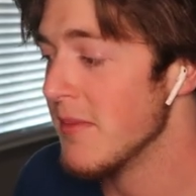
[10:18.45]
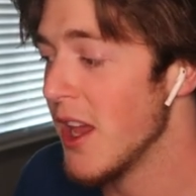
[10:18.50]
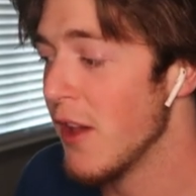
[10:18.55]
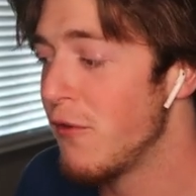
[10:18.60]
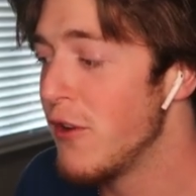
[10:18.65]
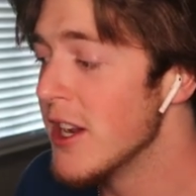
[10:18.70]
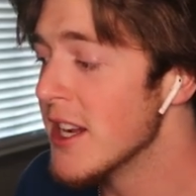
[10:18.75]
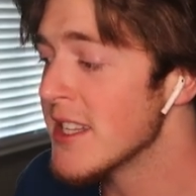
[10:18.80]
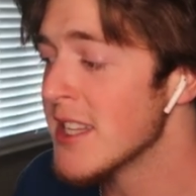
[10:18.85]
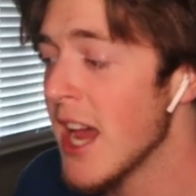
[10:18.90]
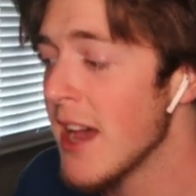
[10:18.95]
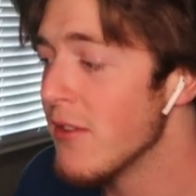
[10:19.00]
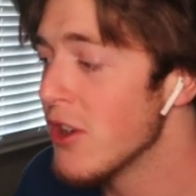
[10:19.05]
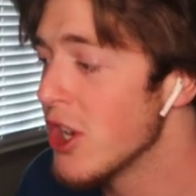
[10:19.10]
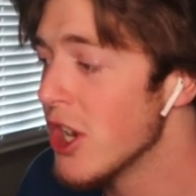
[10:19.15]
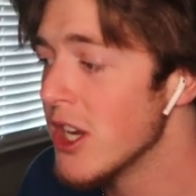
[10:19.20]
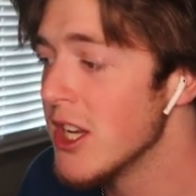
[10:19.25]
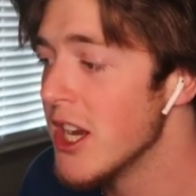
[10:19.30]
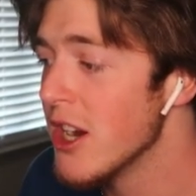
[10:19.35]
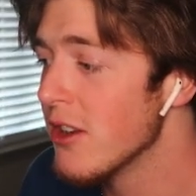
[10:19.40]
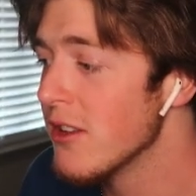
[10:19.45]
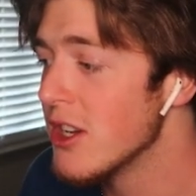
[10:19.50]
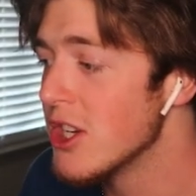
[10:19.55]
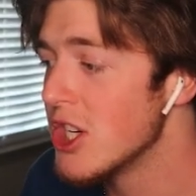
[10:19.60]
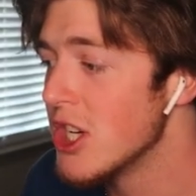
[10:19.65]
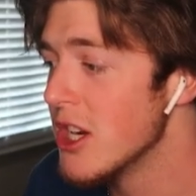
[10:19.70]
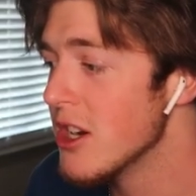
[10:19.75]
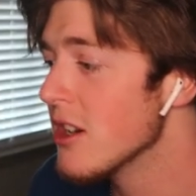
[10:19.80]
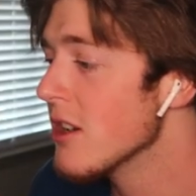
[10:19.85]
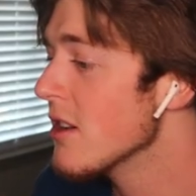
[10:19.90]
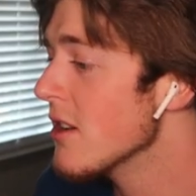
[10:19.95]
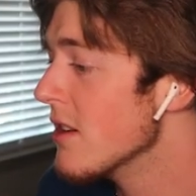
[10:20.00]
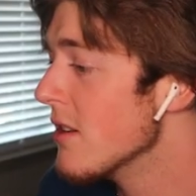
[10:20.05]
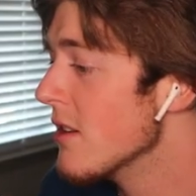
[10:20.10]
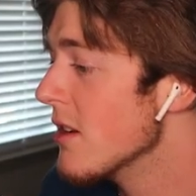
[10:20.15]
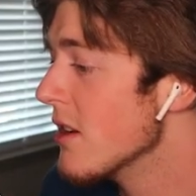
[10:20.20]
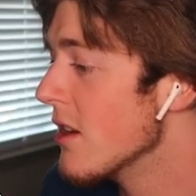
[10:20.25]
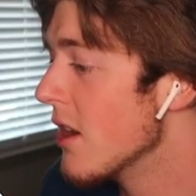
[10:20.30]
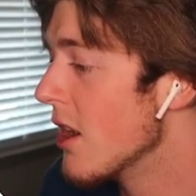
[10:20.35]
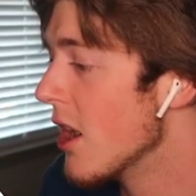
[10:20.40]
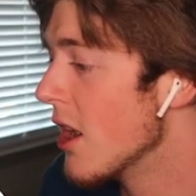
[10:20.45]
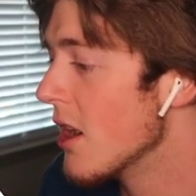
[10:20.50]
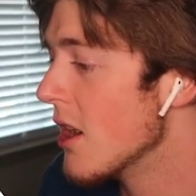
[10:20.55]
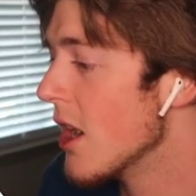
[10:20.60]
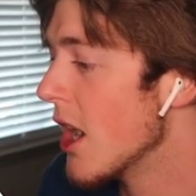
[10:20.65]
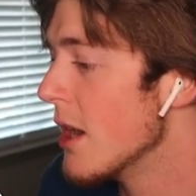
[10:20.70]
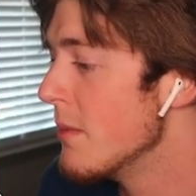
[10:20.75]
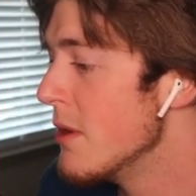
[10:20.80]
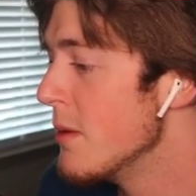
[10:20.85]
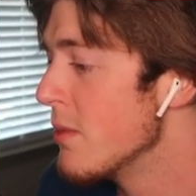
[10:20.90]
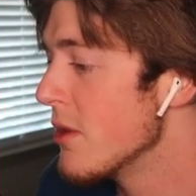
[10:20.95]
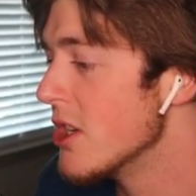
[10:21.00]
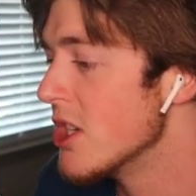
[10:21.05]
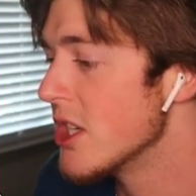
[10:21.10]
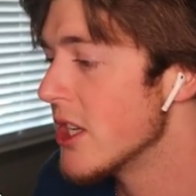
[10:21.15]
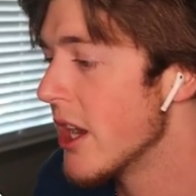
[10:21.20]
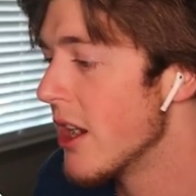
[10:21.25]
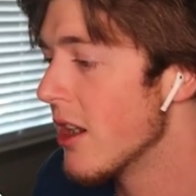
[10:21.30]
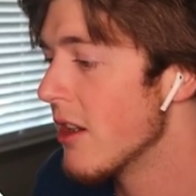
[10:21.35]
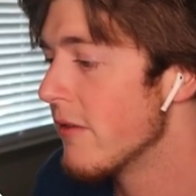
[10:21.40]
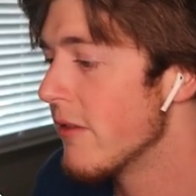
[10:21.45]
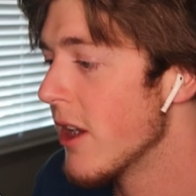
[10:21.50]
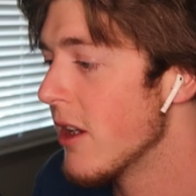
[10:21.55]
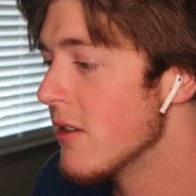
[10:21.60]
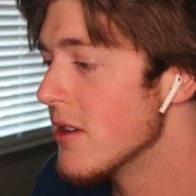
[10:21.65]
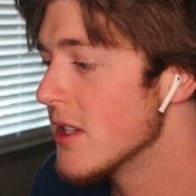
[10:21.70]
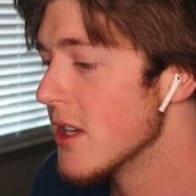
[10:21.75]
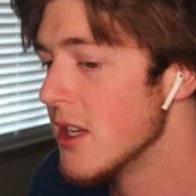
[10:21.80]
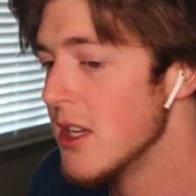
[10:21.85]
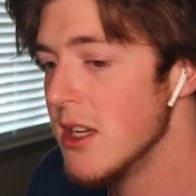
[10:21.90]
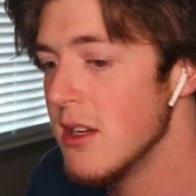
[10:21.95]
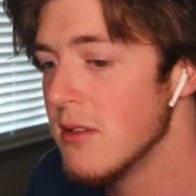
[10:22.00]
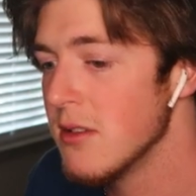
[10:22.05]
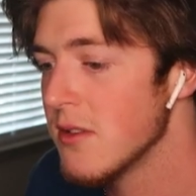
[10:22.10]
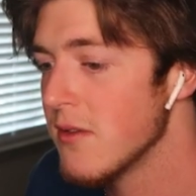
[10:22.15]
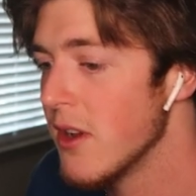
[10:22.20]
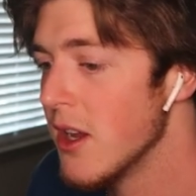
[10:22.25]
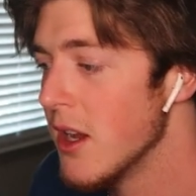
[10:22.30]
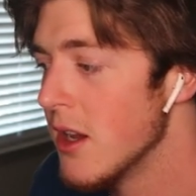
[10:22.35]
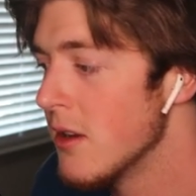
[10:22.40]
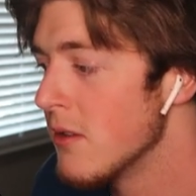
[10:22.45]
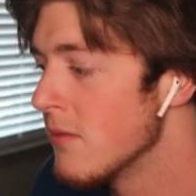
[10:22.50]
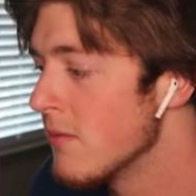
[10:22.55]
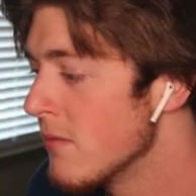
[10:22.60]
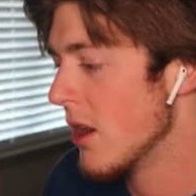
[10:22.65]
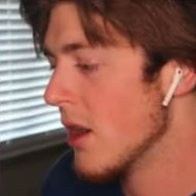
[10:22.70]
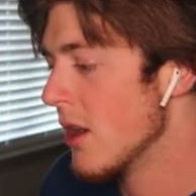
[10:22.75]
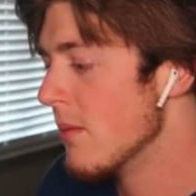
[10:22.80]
If he doesn't have a good year this year, I'd be pretty scared if I was an Eagles fan.